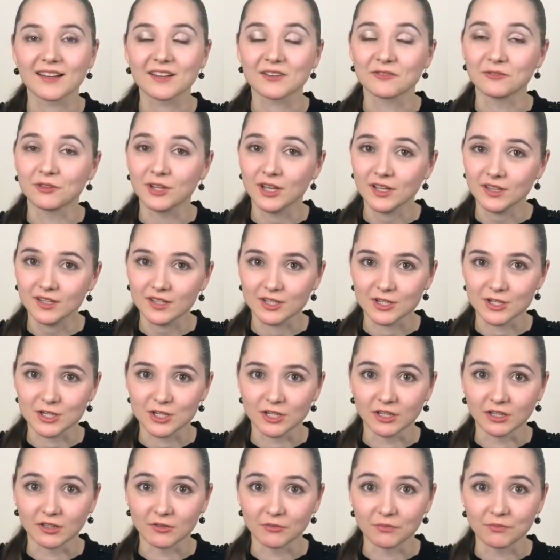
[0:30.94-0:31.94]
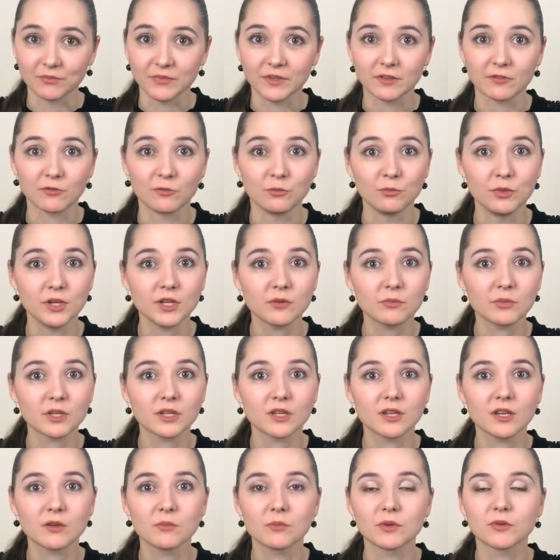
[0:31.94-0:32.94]
As in Lancashire, in
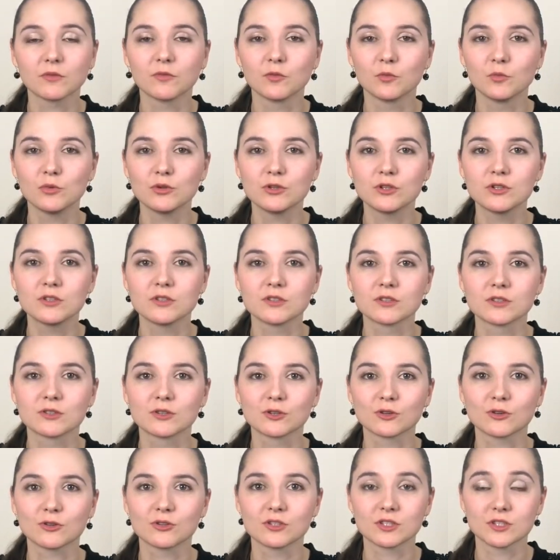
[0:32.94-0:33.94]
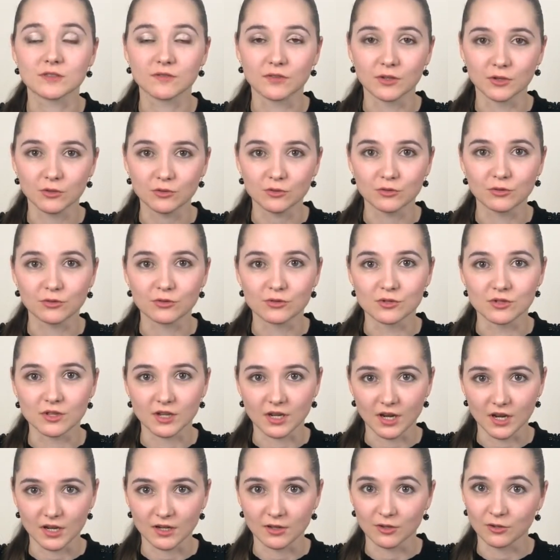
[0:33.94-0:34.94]
Birmingham you will build your industrial
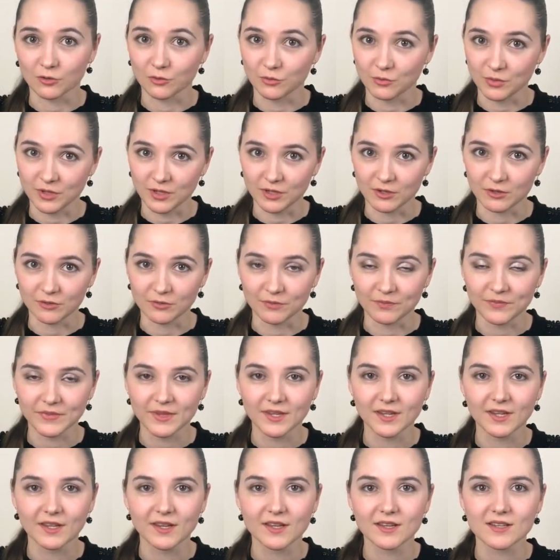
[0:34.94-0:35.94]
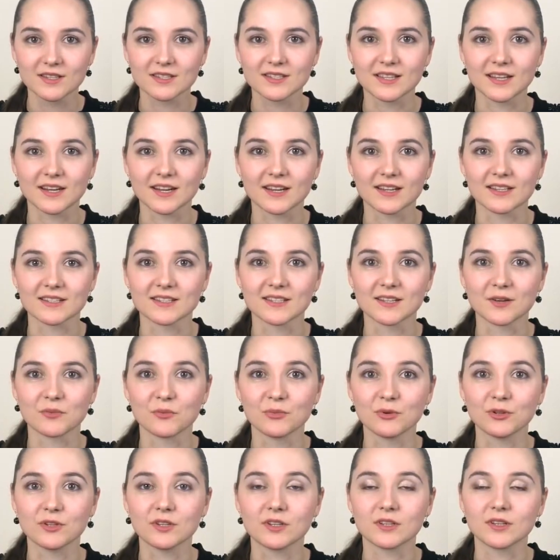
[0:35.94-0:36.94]
empire, trying to
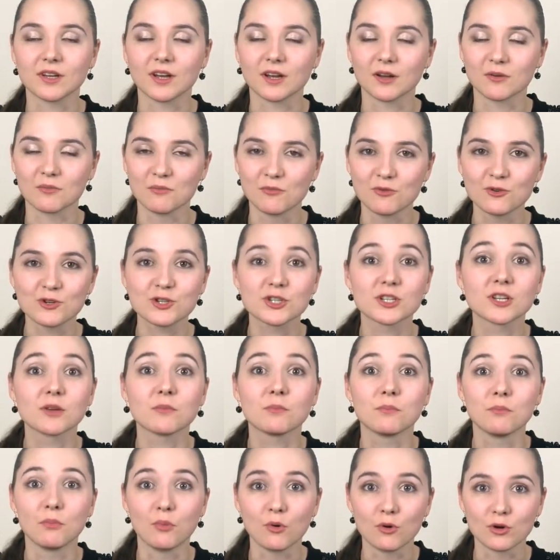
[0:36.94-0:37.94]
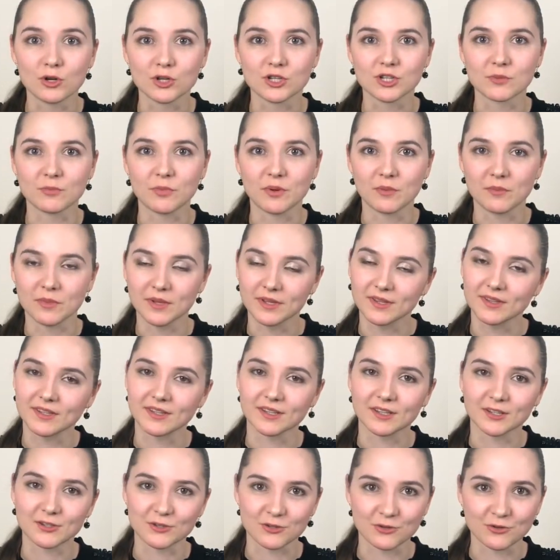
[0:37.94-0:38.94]
earn as many victory points as
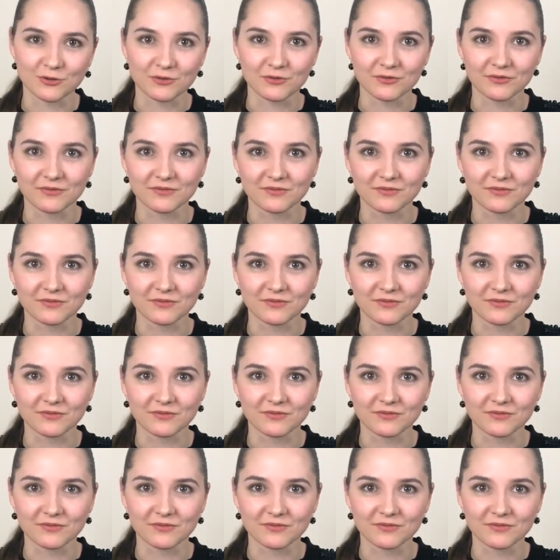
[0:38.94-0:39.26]
possible.